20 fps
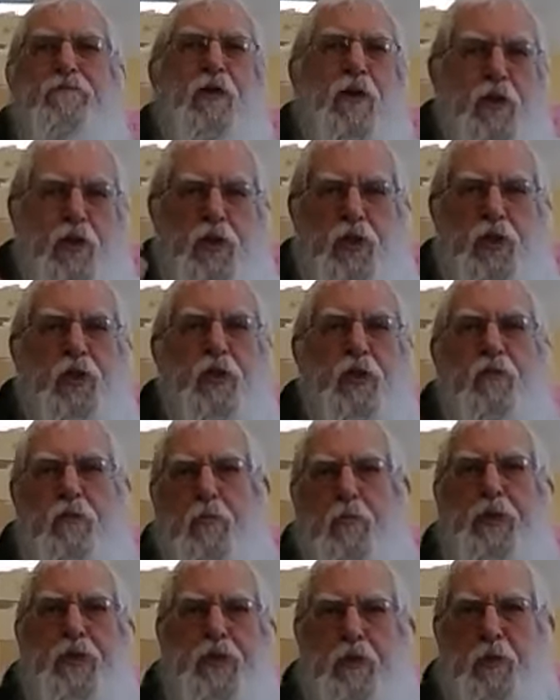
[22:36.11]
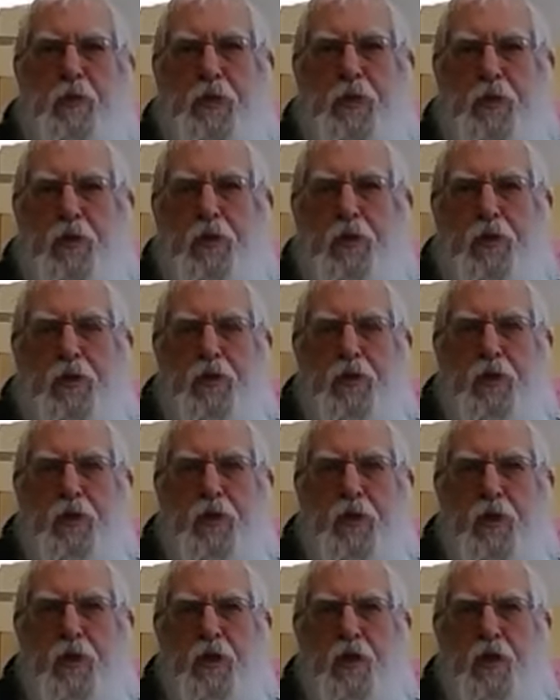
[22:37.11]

function of the Beis Hamikdash,